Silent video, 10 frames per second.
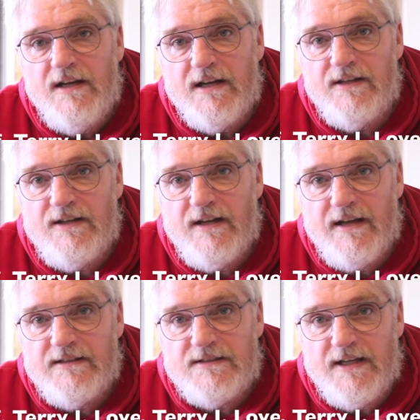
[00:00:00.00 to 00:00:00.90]
in the
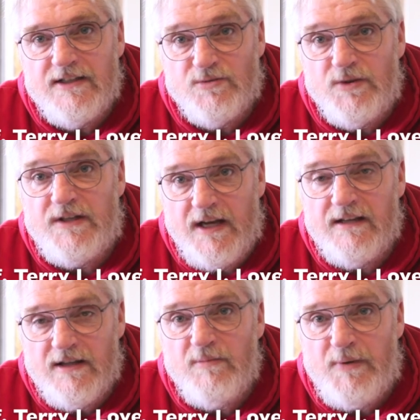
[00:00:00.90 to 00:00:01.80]
United States would
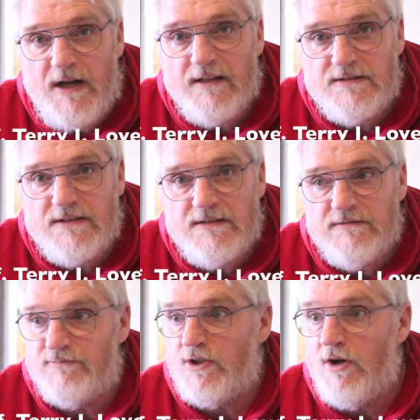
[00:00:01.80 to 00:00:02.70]
take their
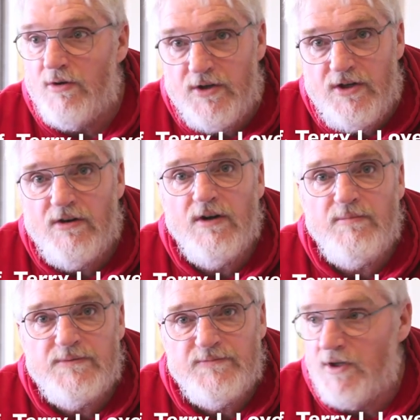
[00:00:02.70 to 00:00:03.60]
policies, go to Europe,